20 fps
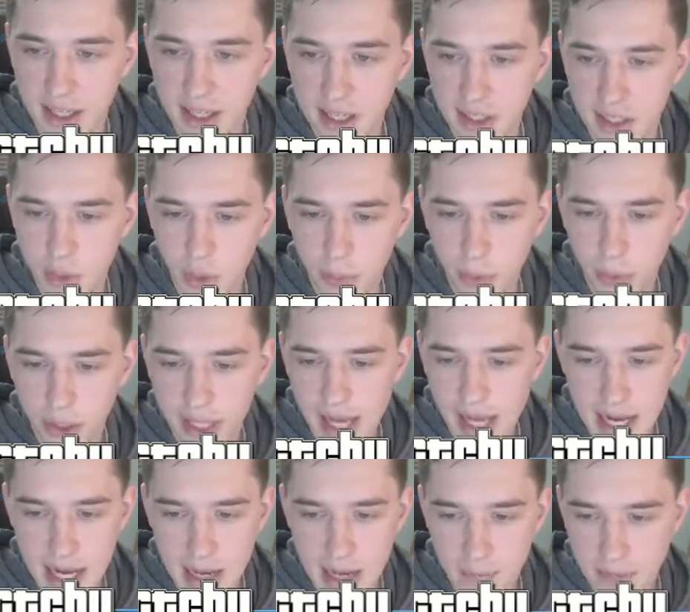So we're pretty
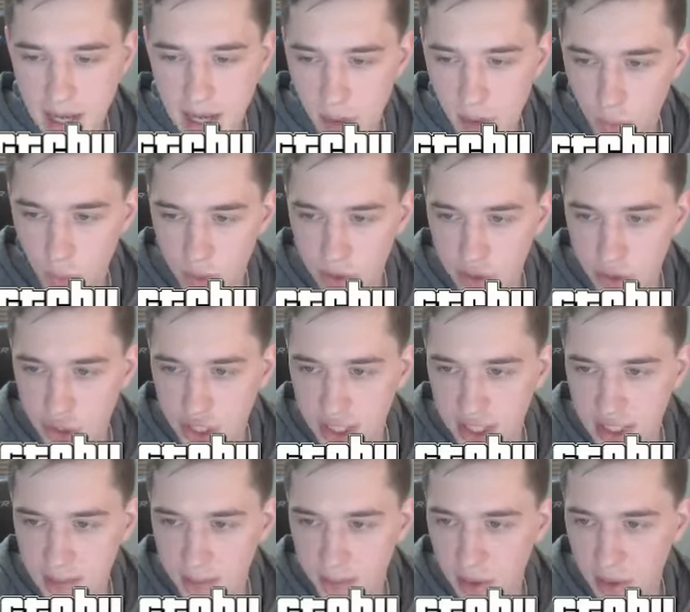high up now. We are
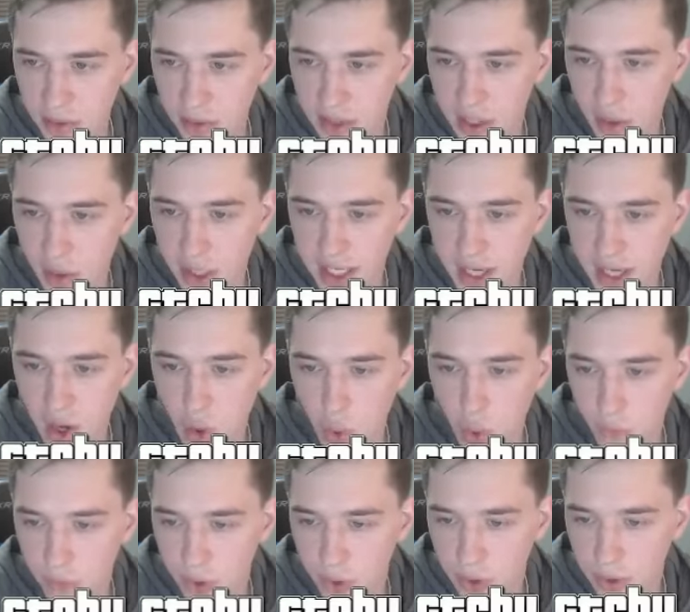just about going
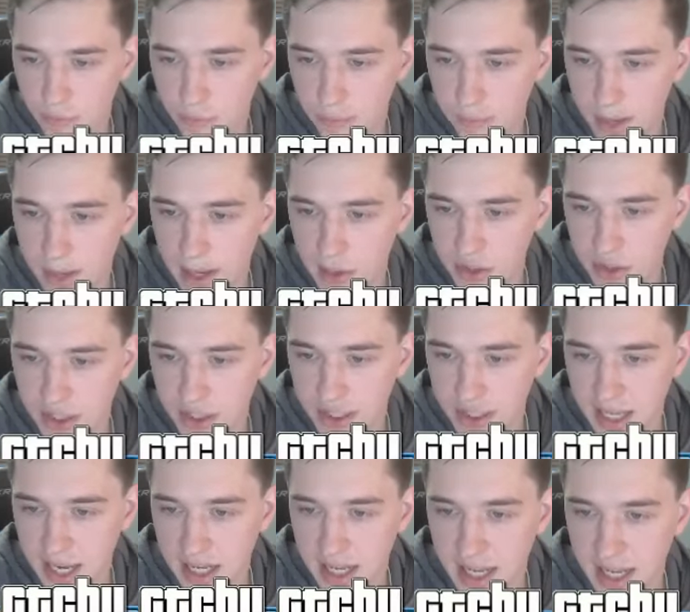over Mount Chiliad,